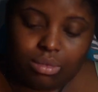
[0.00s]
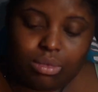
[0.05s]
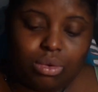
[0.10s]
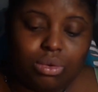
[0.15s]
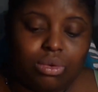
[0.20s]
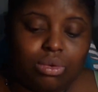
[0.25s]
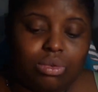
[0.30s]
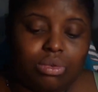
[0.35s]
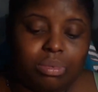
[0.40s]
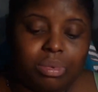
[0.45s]

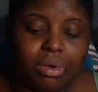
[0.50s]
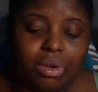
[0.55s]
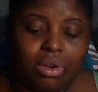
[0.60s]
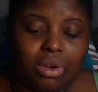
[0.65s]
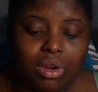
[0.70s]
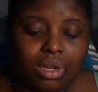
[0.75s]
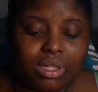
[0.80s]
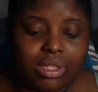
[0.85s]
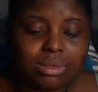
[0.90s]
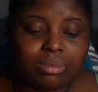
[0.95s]
Ooh, but
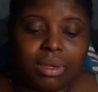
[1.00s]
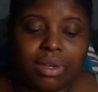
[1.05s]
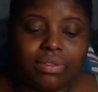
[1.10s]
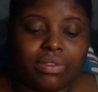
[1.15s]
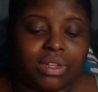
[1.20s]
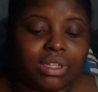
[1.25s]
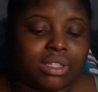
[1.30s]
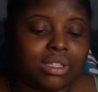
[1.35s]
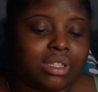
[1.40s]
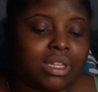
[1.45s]
all these
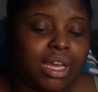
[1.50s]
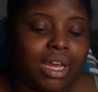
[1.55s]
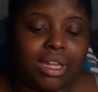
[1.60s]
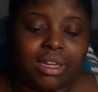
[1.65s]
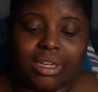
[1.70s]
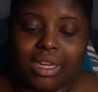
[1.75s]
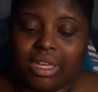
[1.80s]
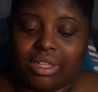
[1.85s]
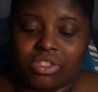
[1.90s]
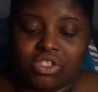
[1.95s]
motherfuckers
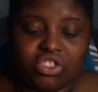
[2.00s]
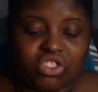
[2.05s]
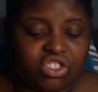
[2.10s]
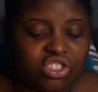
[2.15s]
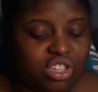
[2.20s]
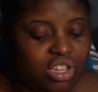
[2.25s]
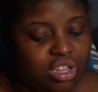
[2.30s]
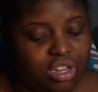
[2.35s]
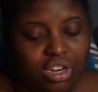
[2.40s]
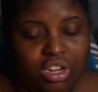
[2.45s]
got that
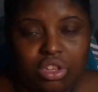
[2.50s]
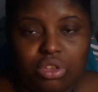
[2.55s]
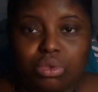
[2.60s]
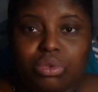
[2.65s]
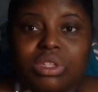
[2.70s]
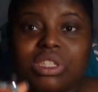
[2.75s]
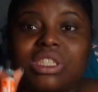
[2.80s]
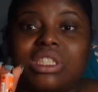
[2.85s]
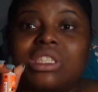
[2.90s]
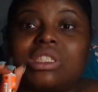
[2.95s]
shit in it. You
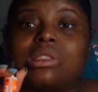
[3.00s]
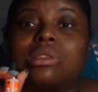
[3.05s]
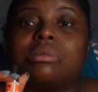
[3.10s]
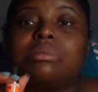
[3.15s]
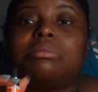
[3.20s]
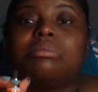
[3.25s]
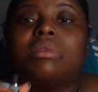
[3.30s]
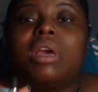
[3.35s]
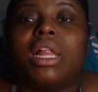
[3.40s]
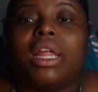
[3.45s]
can
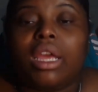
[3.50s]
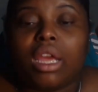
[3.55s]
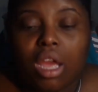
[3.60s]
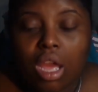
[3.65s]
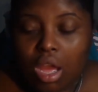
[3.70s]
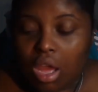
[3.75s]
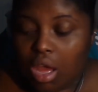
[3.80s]
smell it.